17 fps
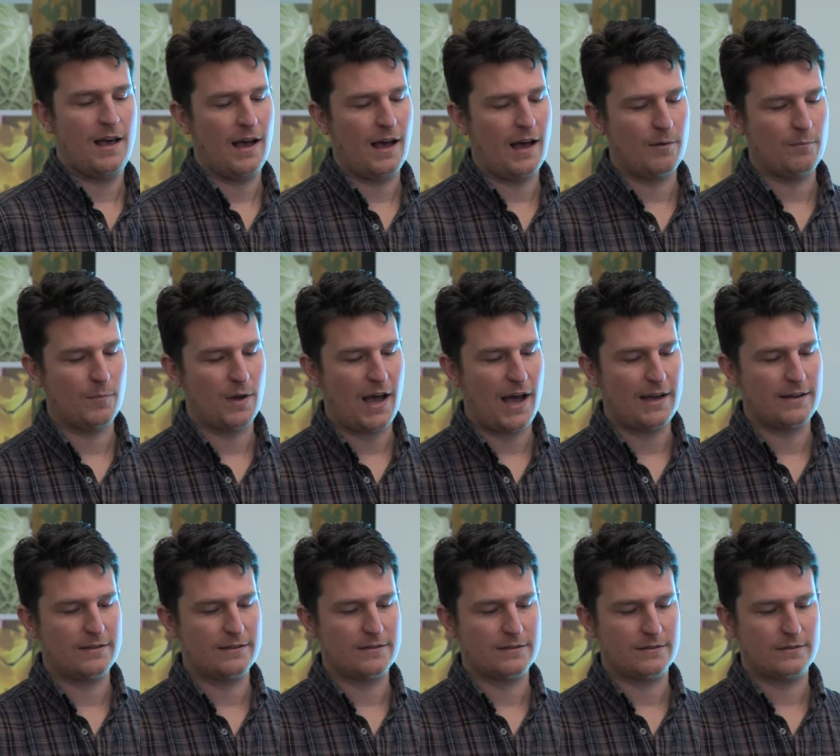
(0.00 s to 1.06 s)

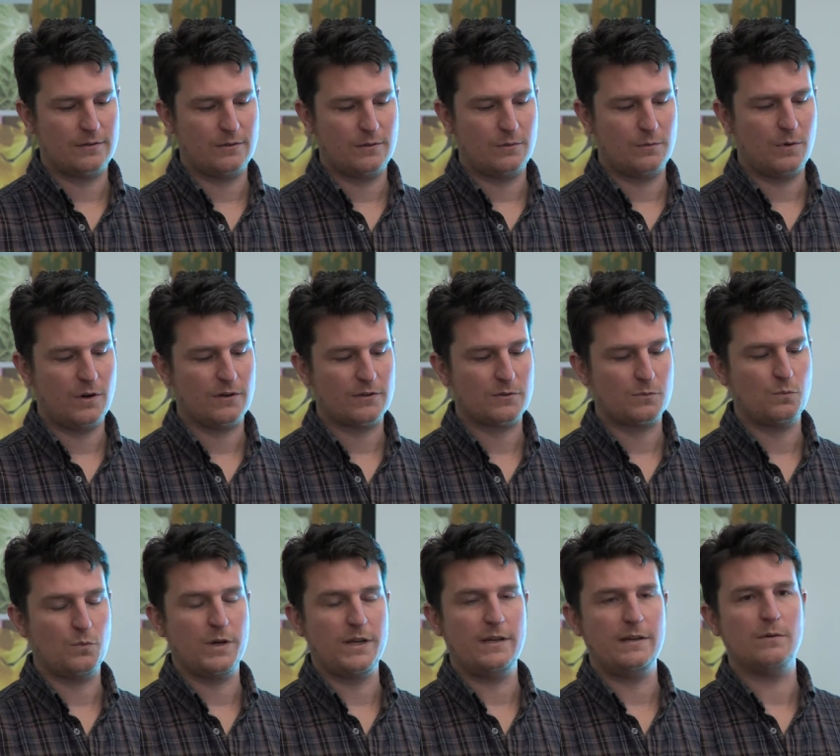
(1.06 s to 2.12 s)
And whilst
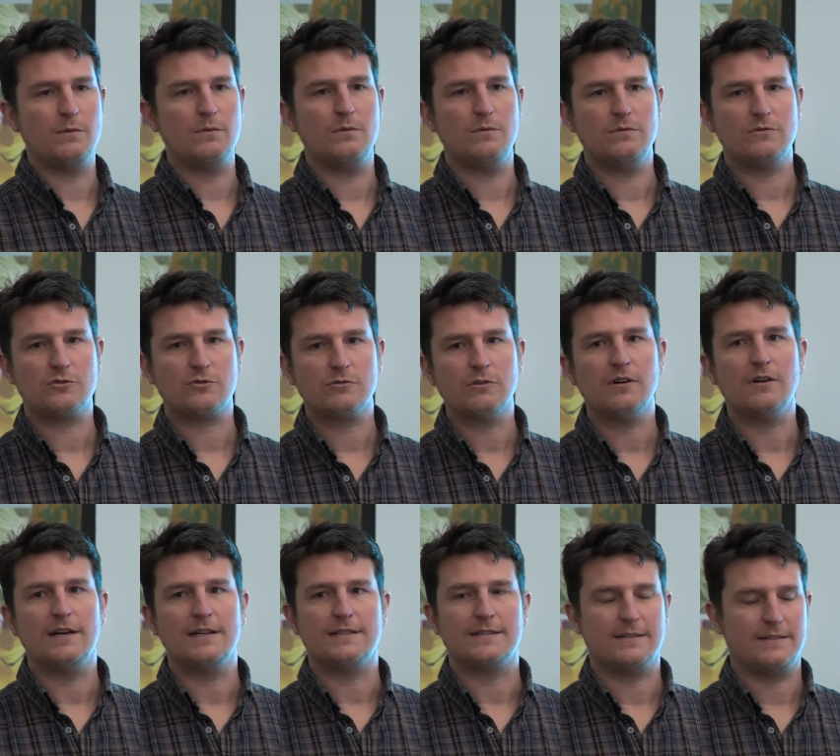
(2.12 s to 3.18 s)
we
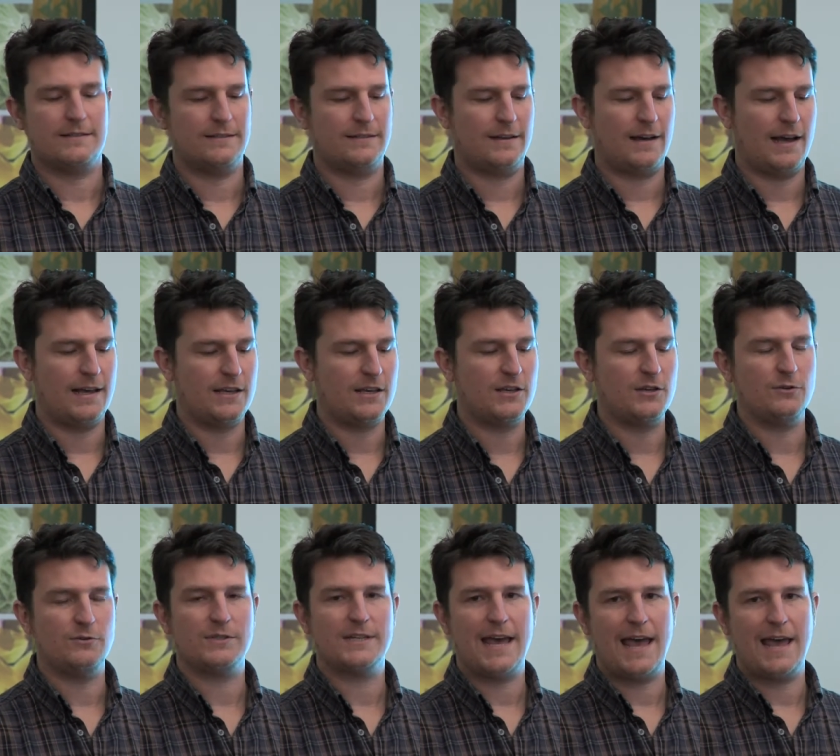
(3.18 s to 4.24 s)
tried
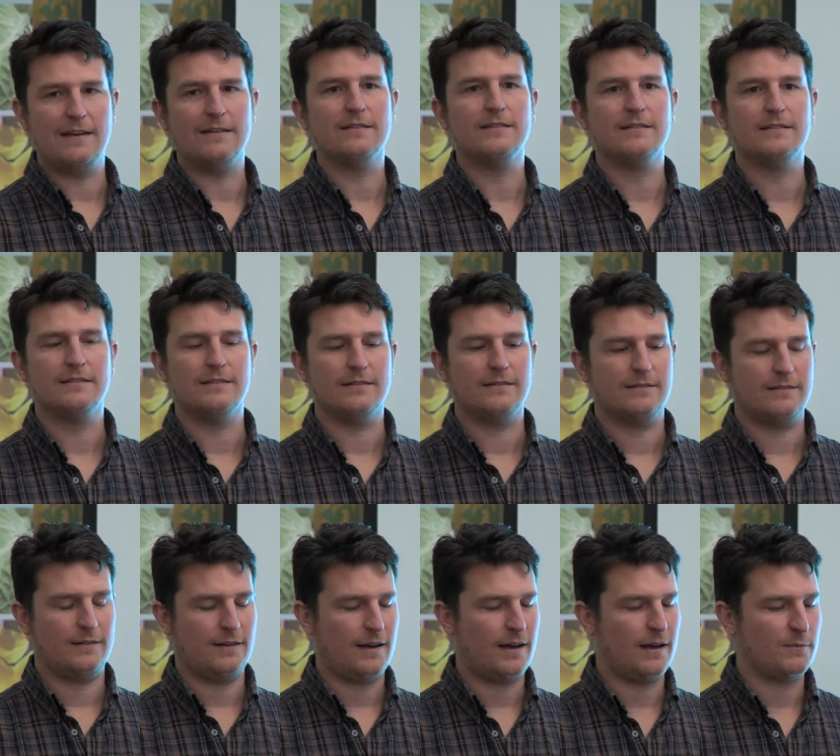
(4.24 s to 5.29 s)
AQ10
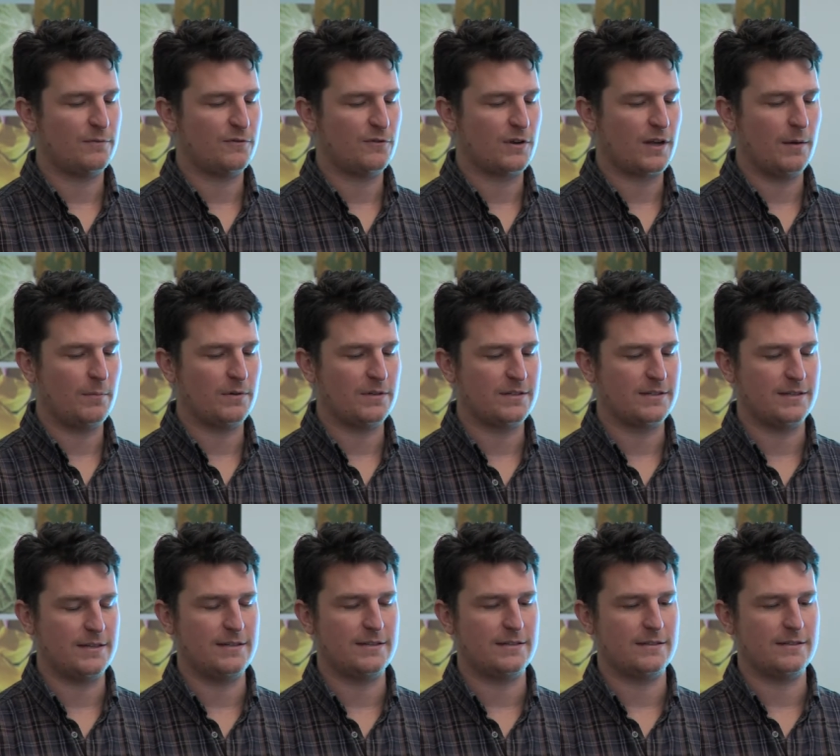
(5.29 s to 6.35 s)
for a couple of
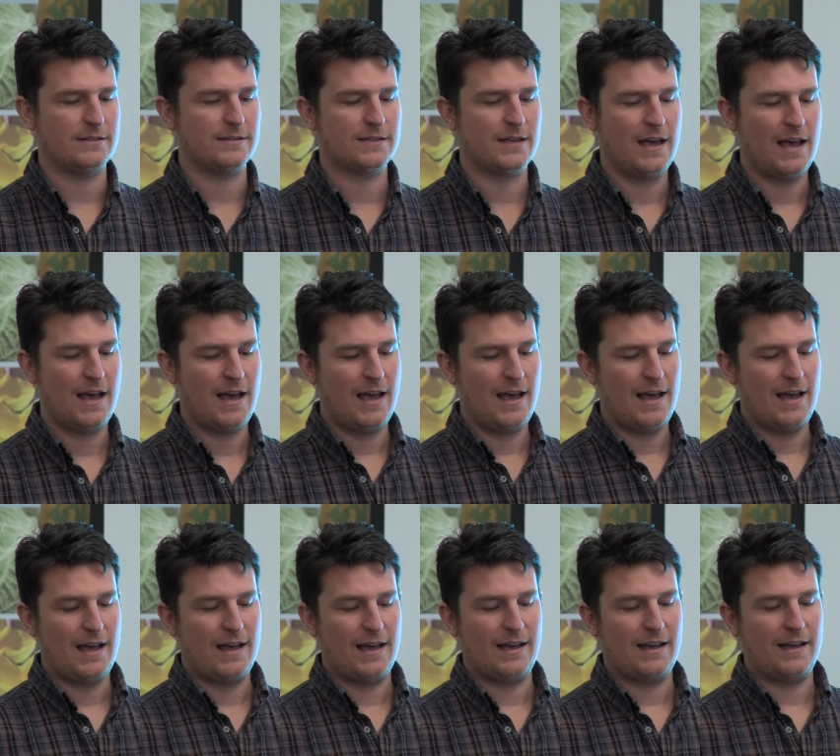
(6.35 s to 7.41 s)
seasons,
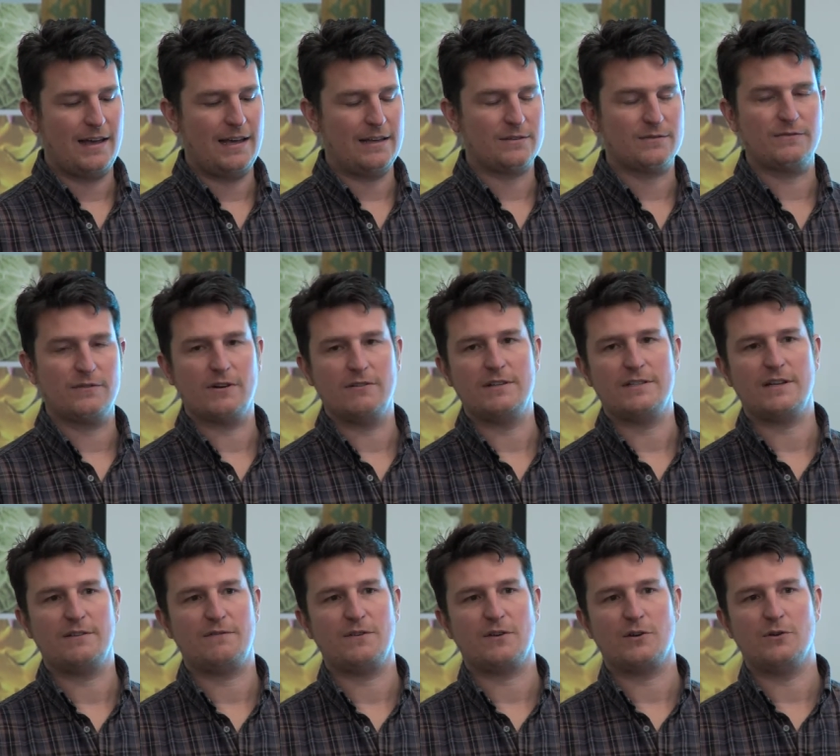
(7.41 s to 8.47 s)
it's very
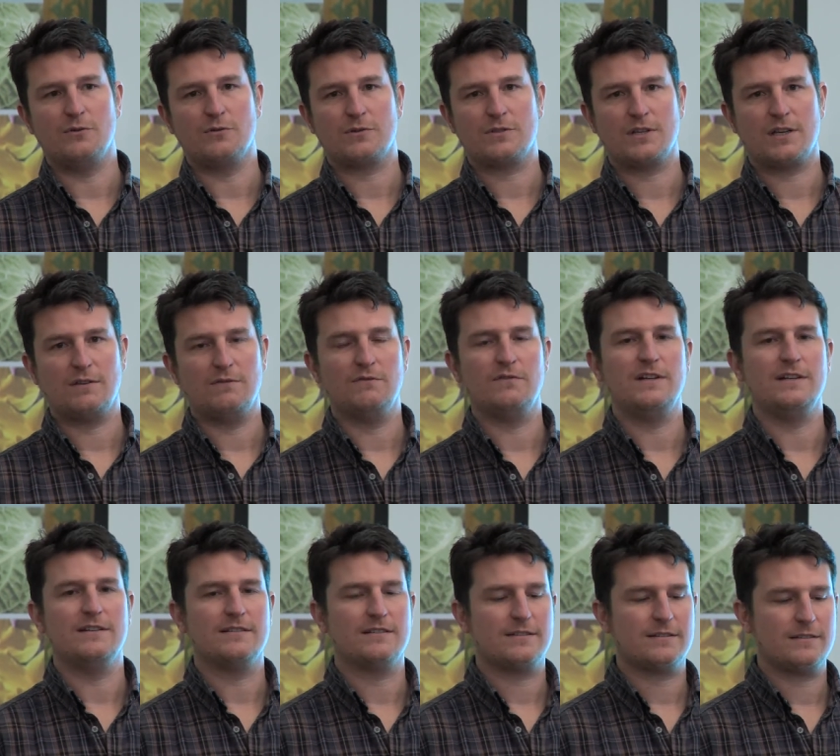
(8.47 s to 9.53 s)
difficult to
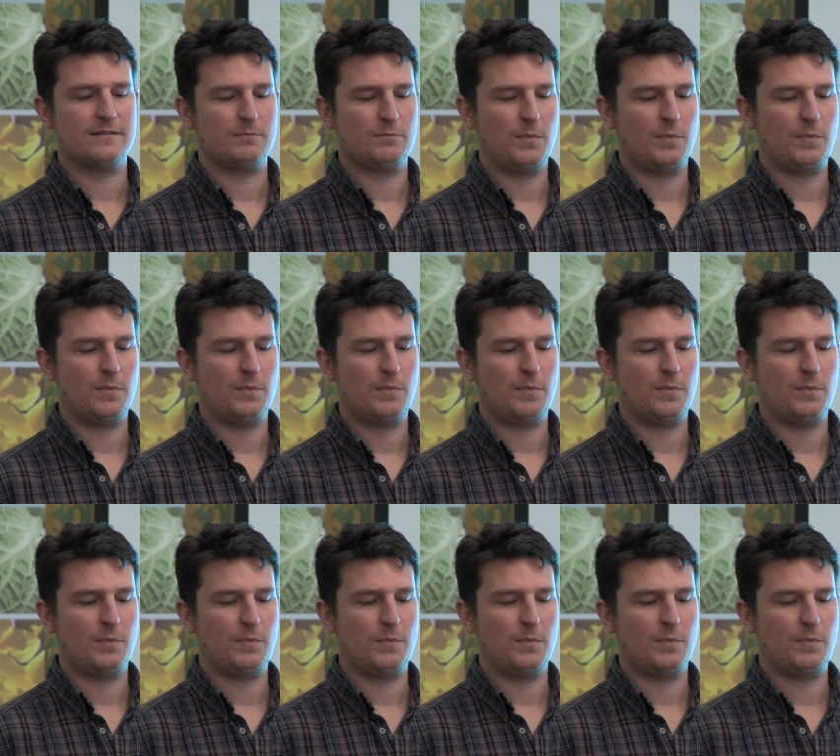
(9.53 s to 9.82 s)
convince